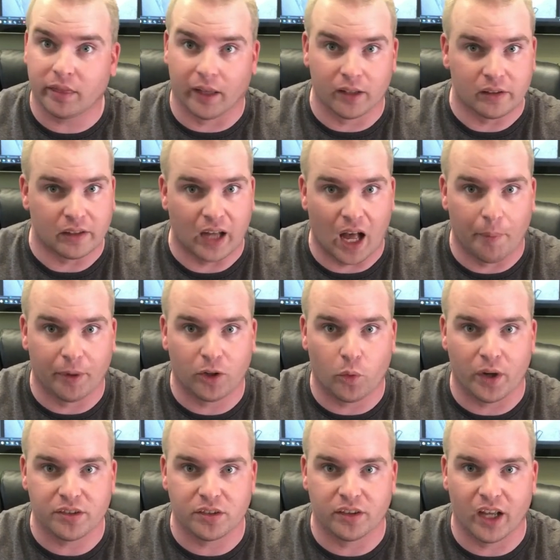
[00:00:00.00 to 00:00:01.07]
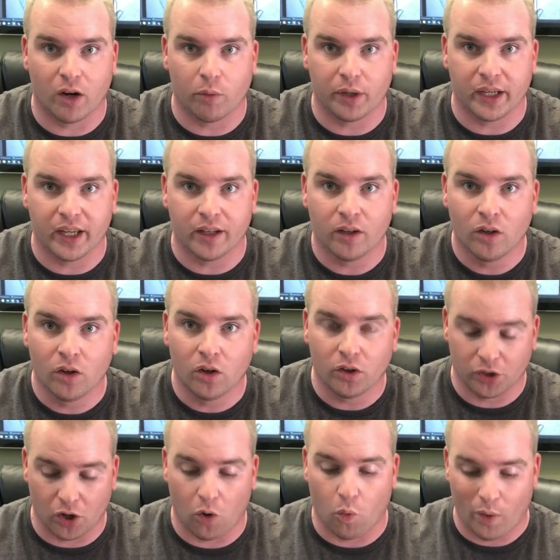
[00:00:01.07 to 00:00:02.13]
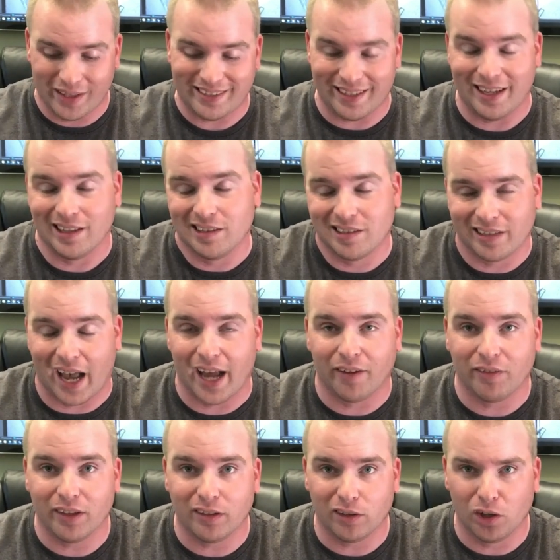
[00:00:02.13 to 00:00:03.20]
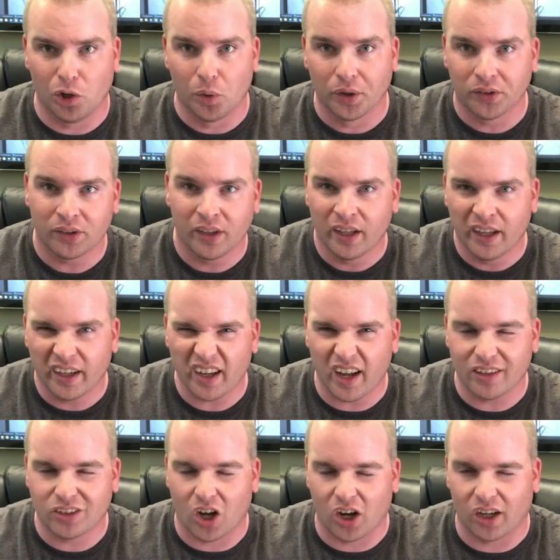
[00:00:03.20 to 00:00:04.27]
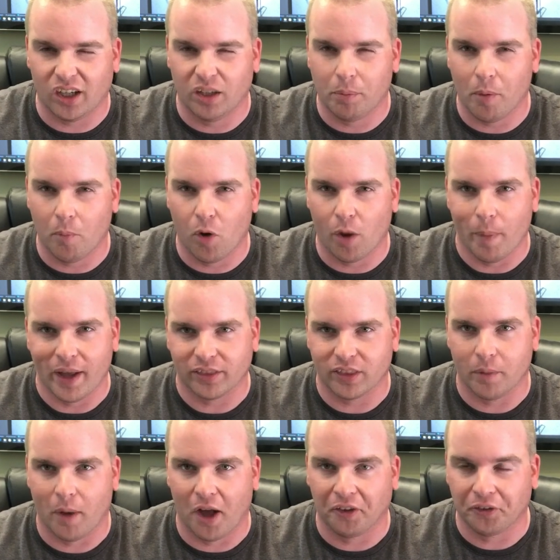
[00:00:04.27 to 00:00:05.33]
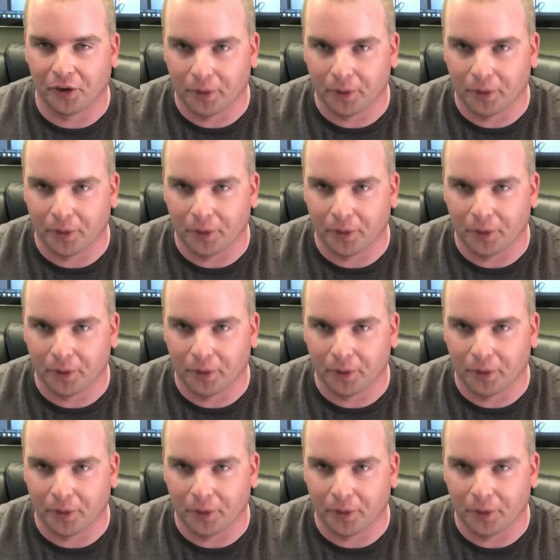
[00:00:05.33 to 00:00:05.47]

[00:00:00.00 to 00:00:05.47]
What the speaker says: That's a common question that we get, what's inside of these lures. Kind of talk a little bit more about them also.